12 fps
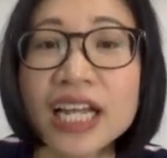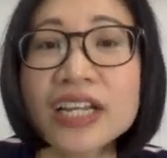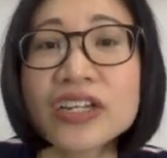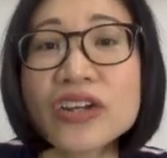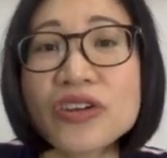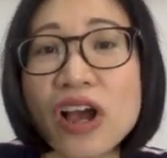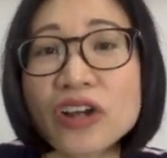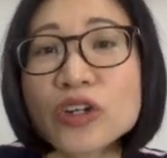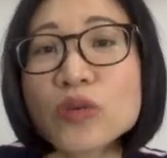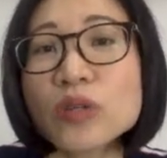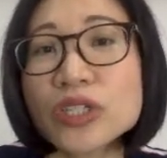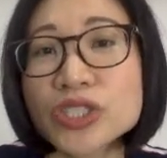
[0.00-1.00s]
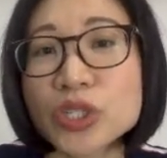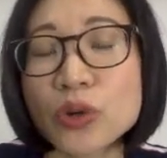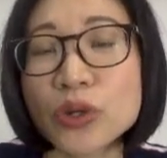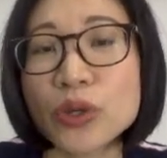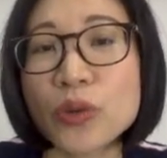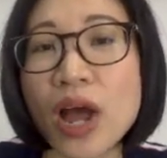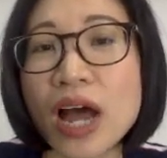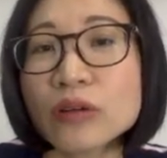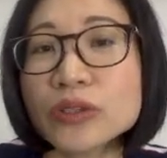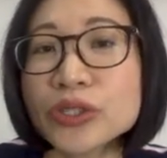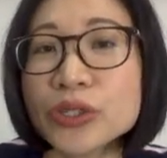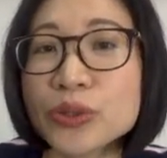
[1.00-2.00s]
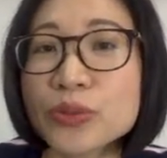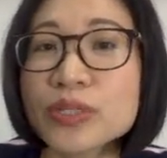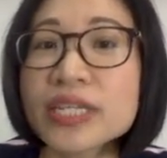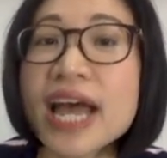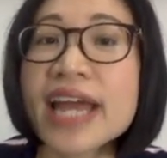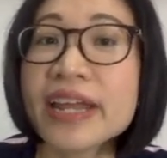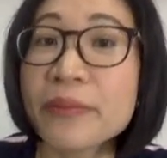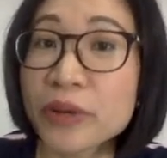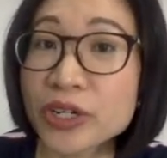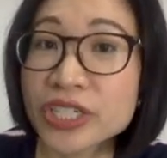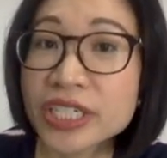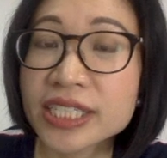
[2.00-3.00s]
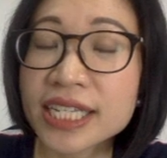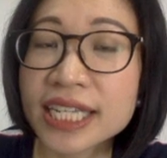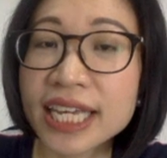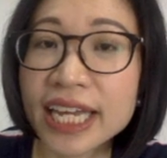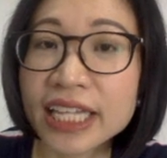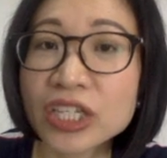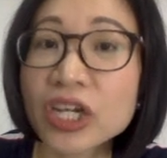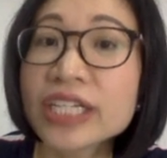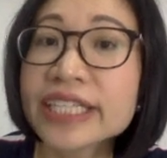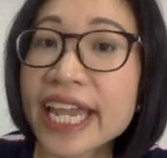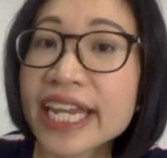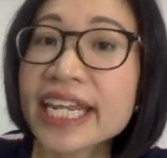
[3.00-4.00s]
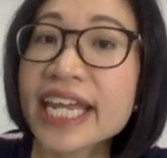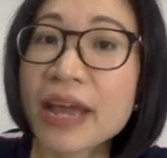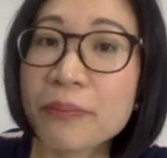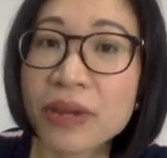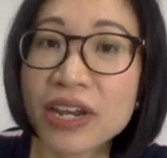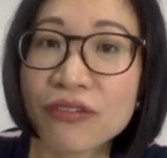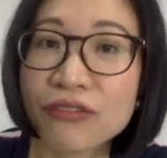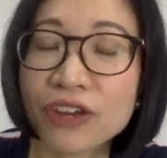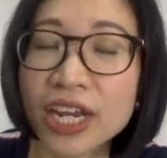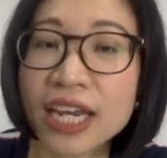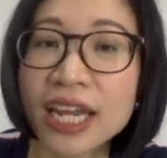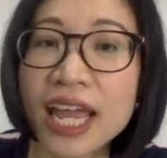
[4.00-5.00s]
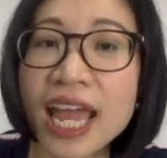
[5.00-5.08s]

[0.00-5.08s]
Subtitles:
The doctor will show you how to use an emergency kit containing epinephrine